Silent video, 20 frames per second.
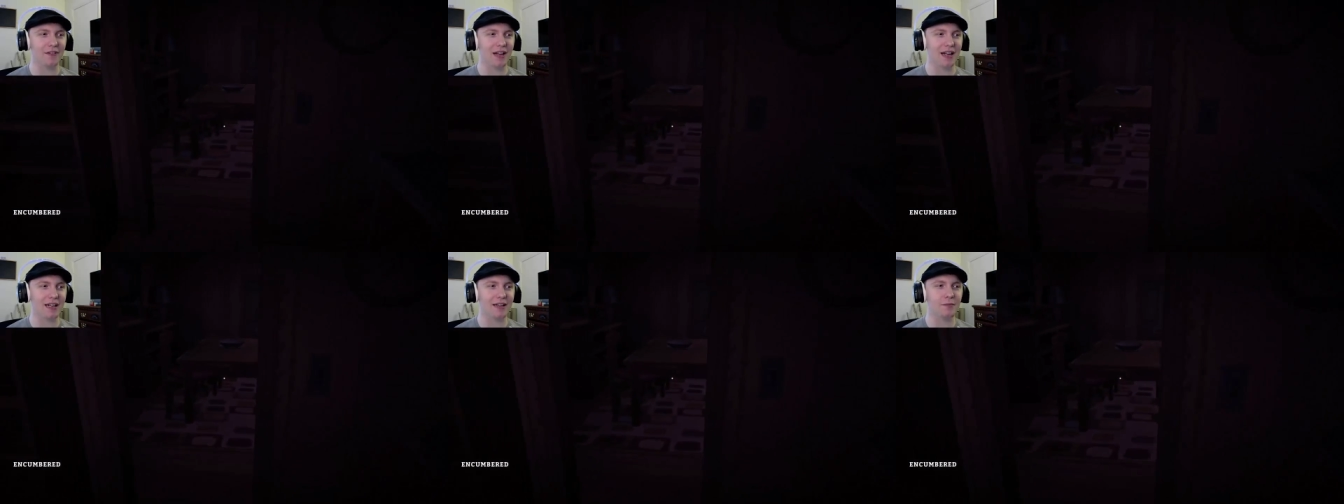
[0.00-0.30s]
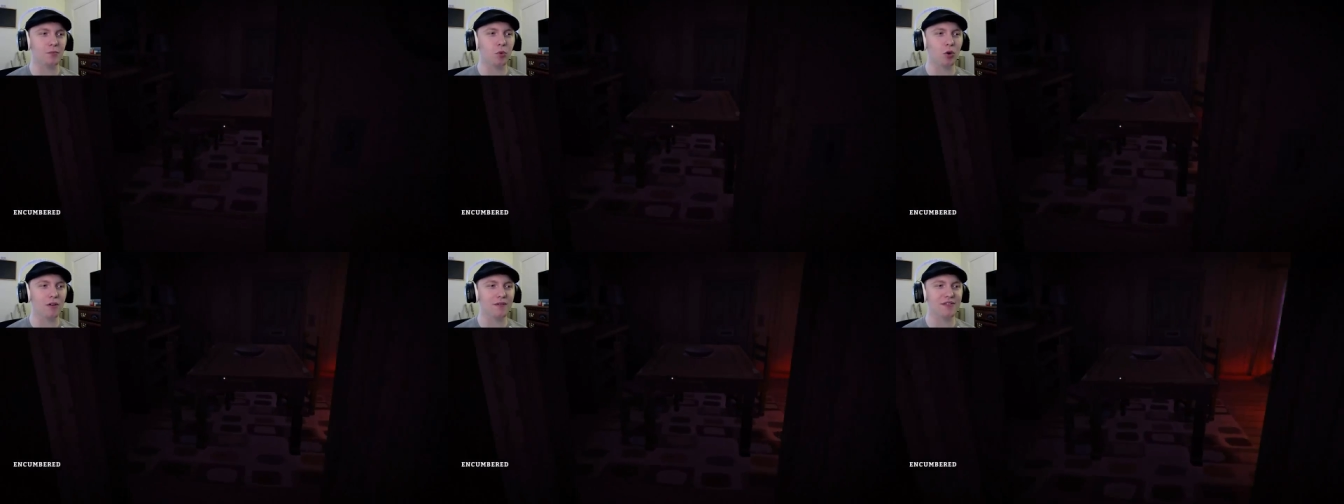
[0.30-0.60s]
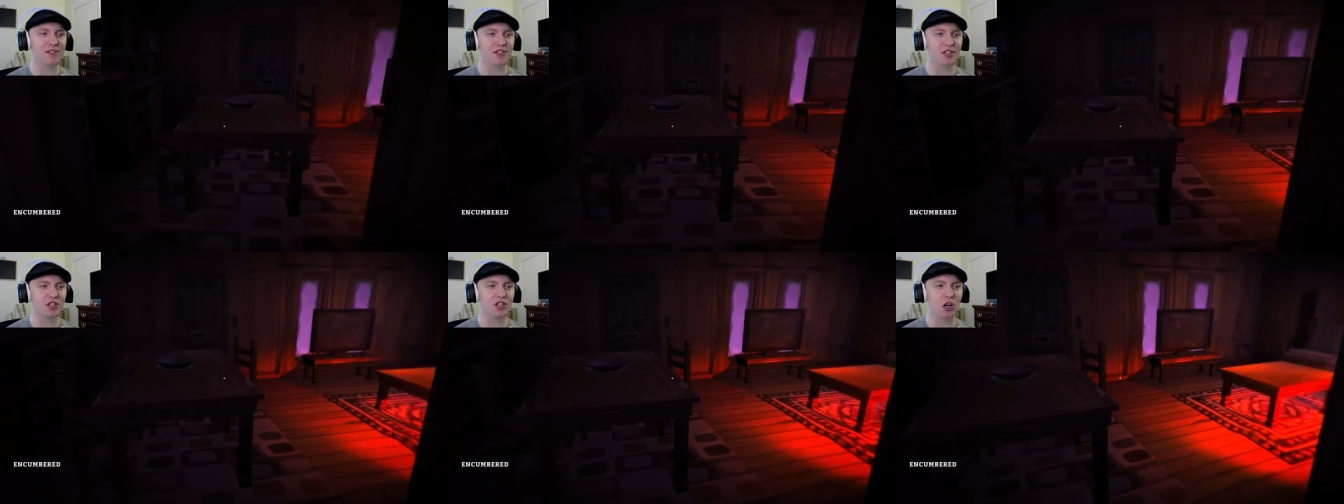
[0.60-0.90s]
Like
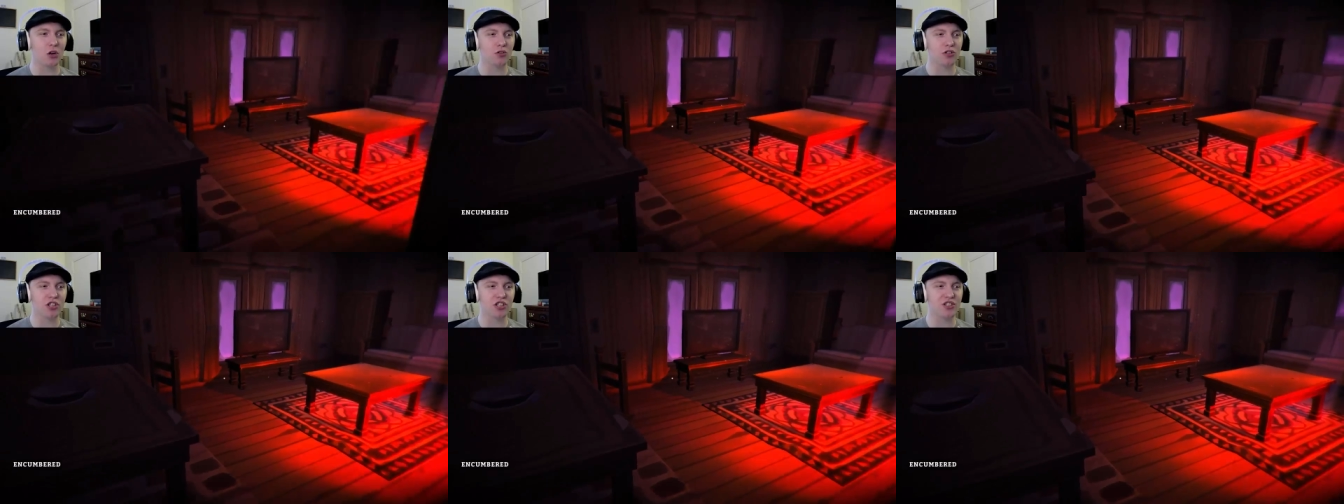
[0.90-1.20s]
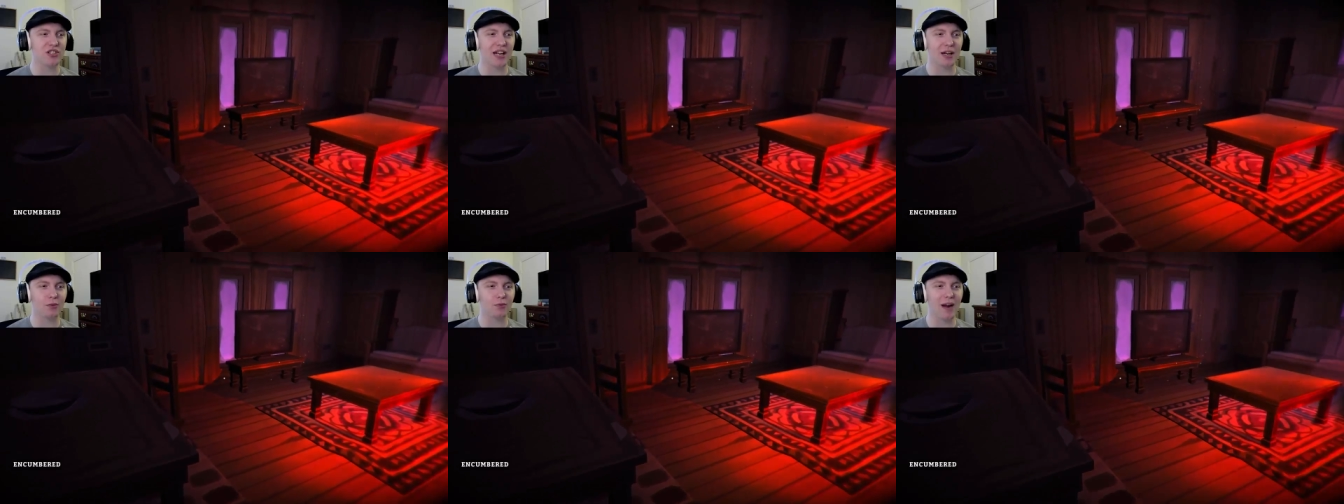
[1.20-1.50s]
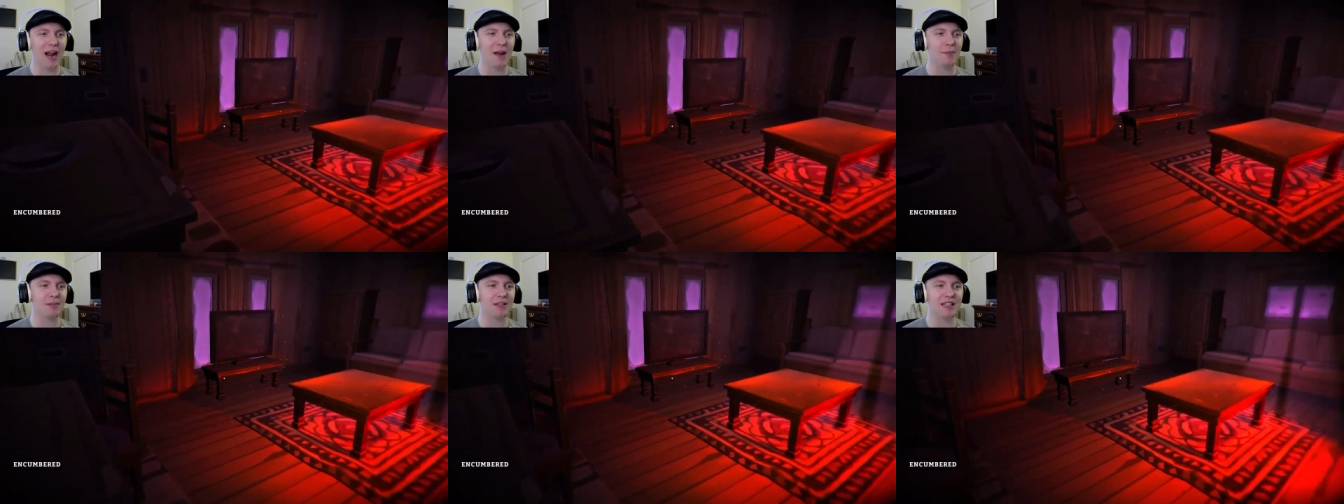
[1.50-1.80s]
wolves don't just like
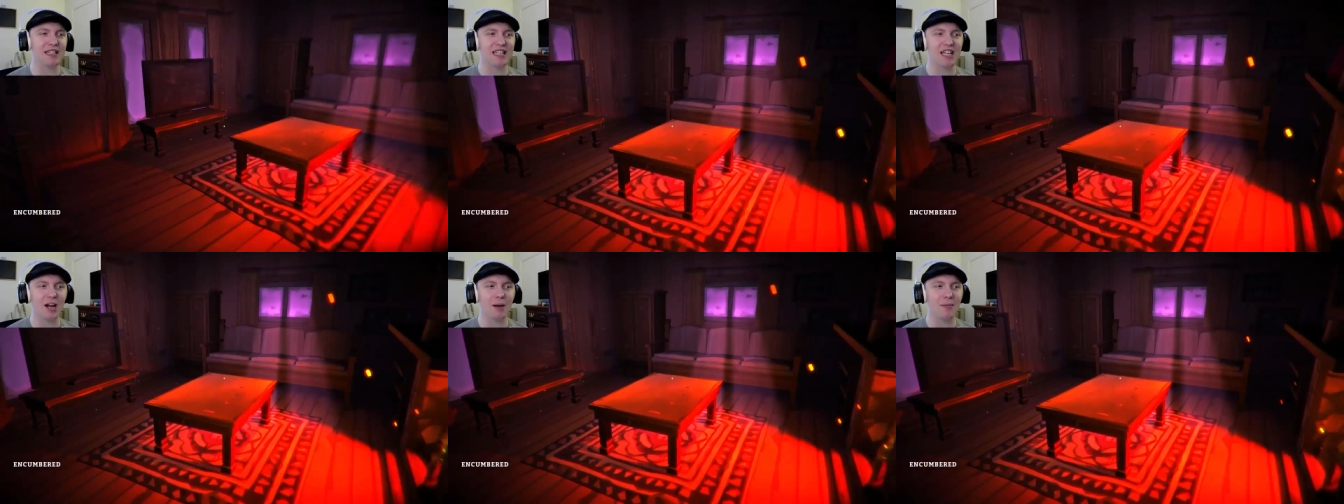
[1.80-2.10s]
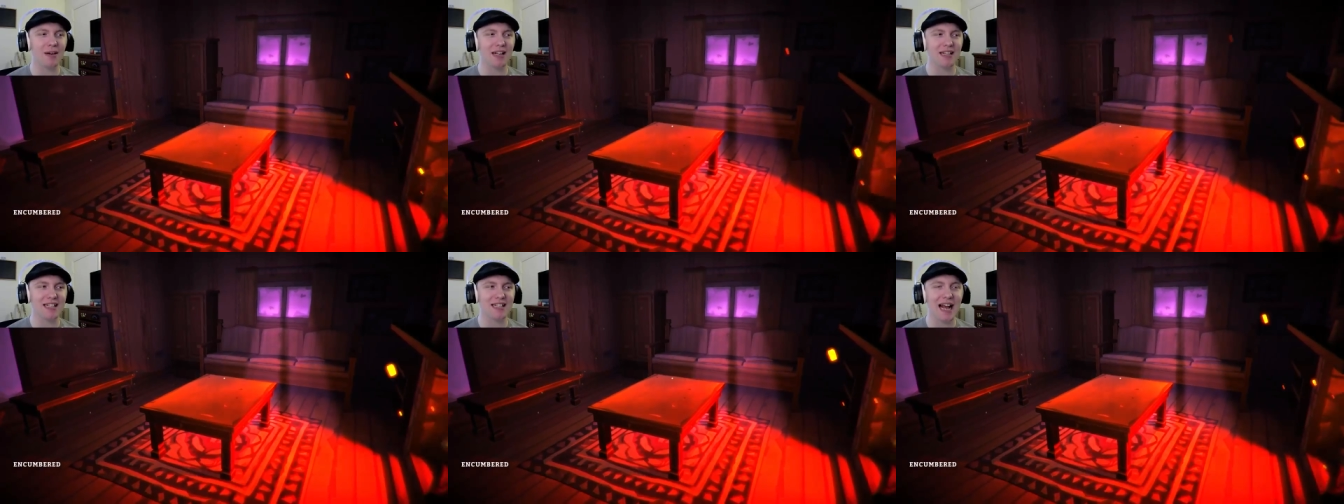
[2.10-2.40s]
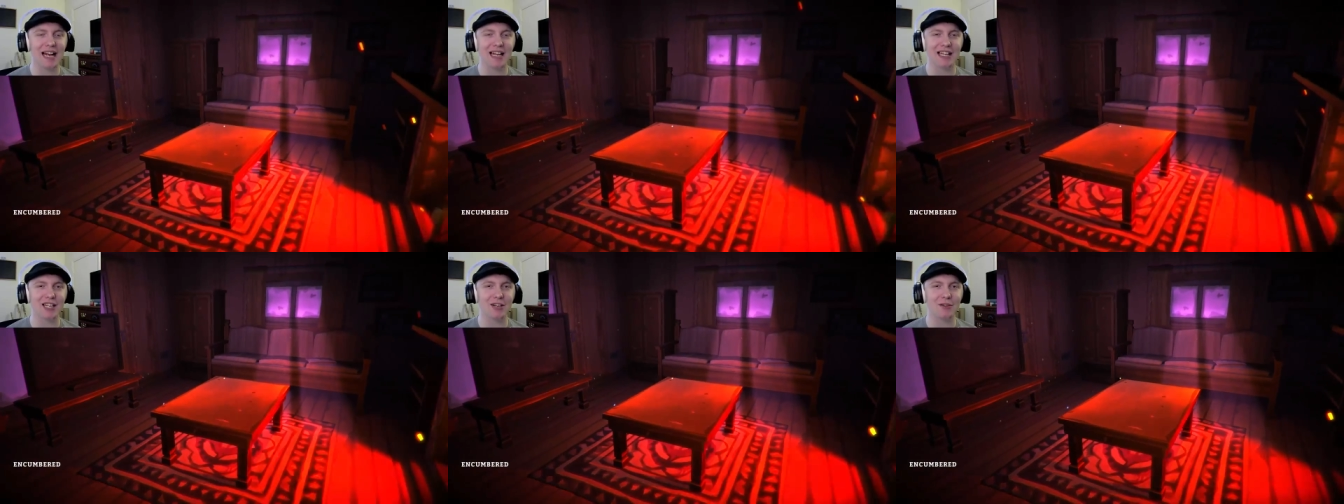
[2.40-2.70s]
rapidly come and
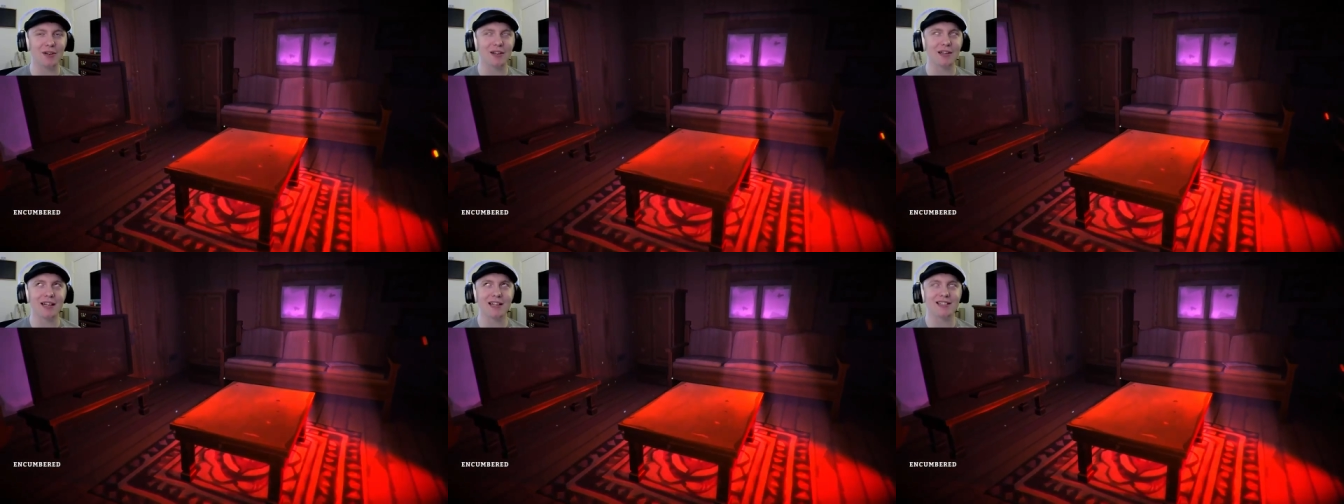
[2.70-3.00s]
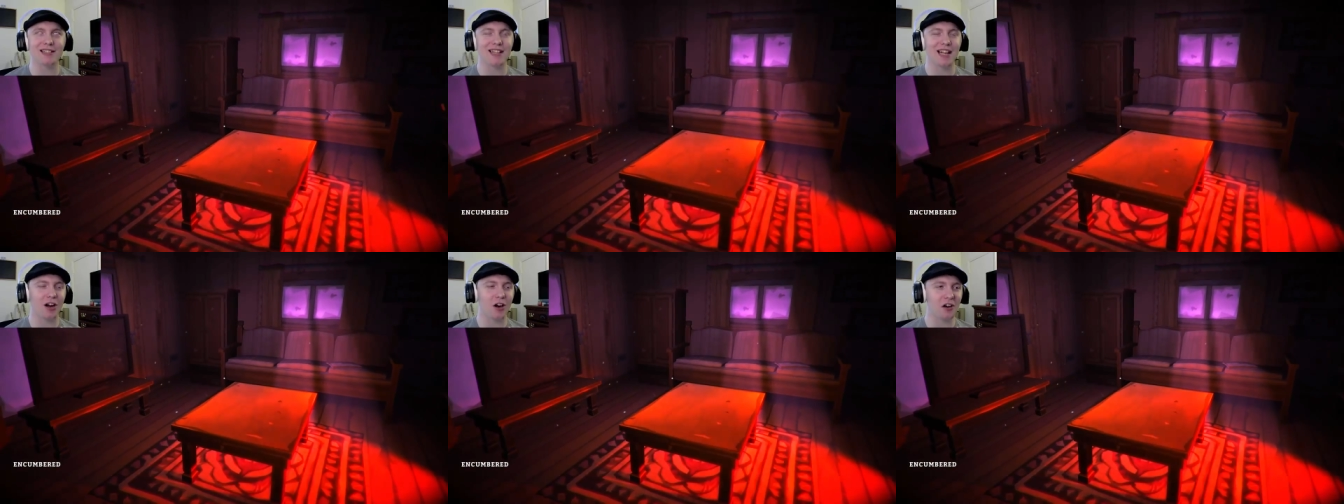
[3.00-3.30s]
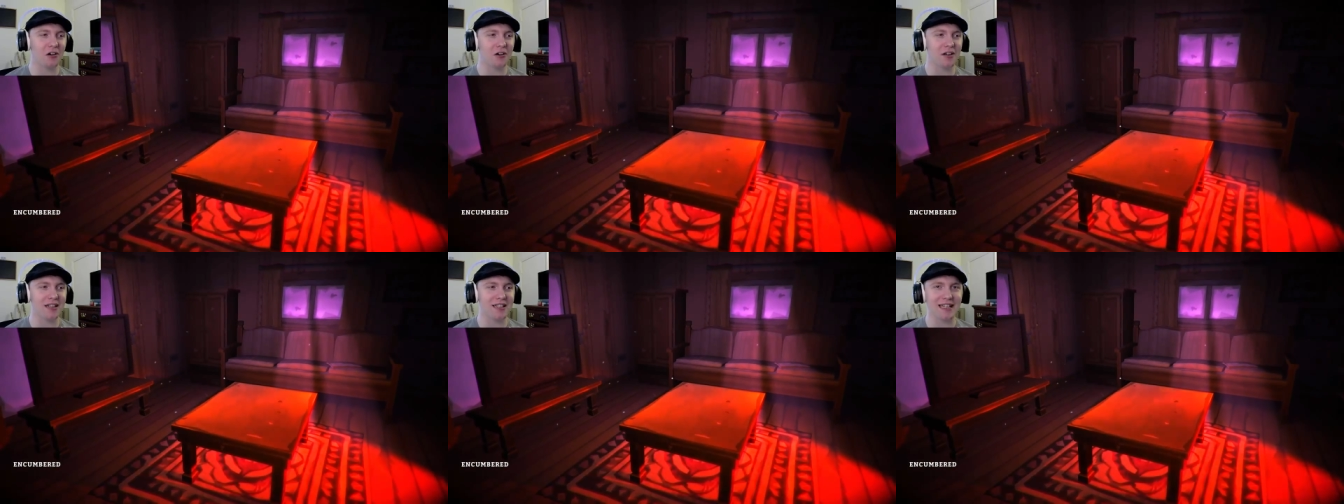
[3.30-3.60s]
attack you unless they
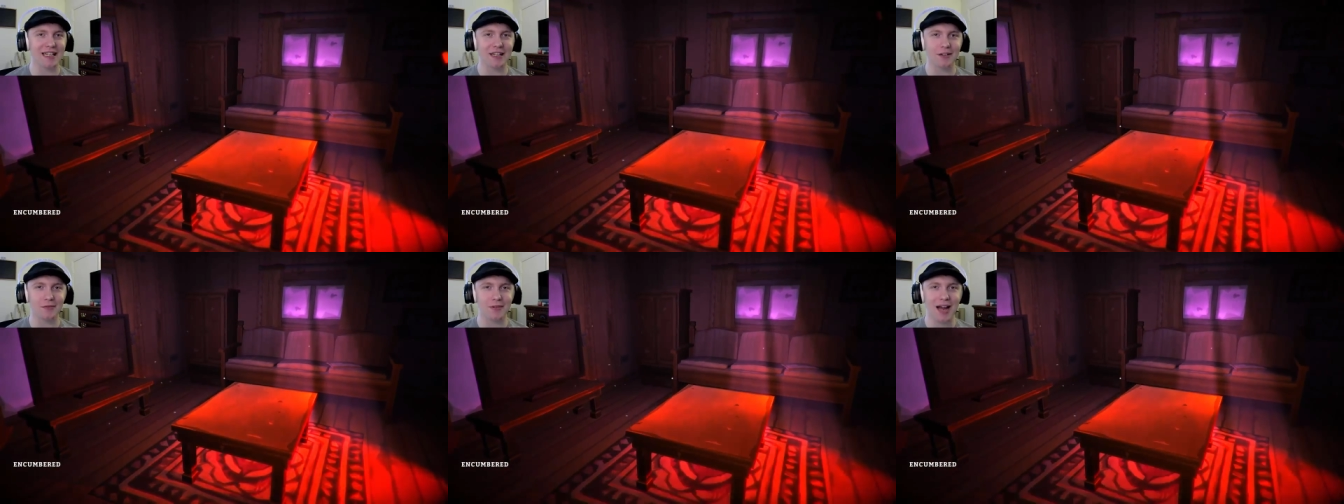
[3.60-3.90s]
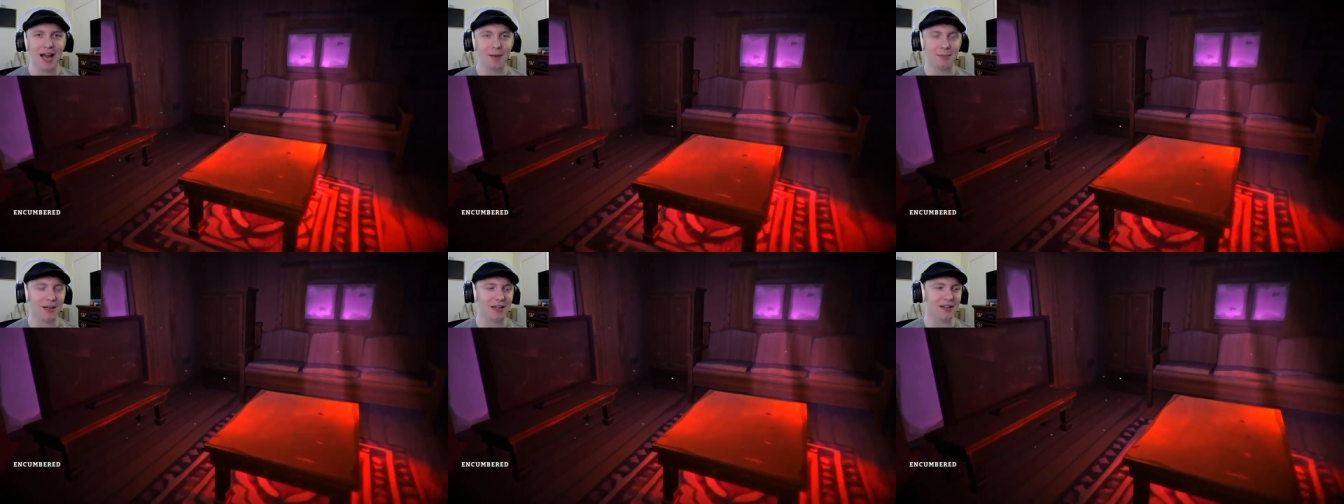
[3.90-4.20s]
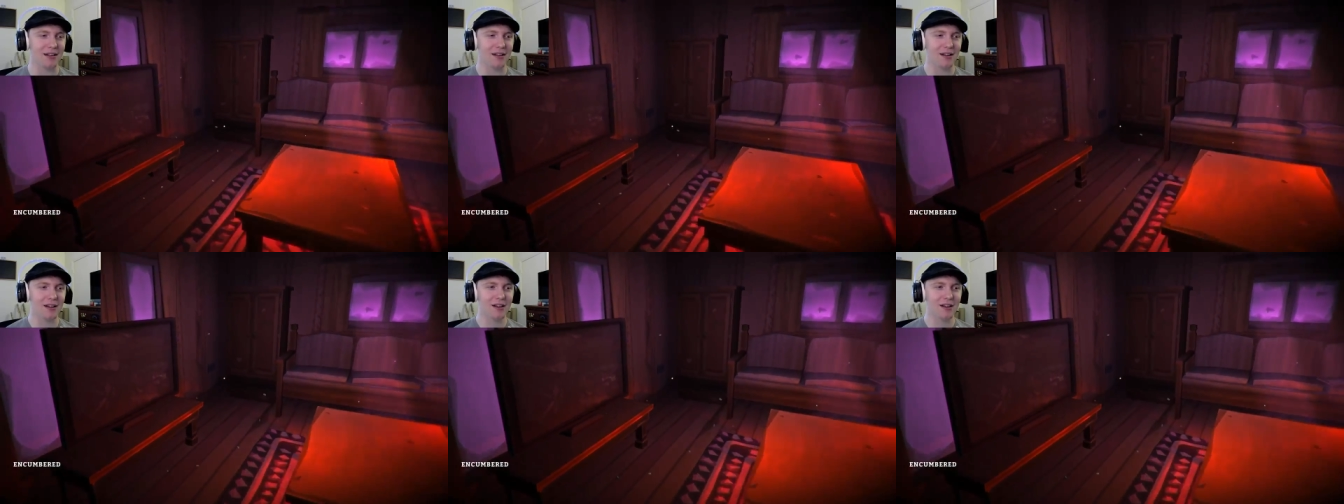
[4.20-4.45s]
are indeed rabid.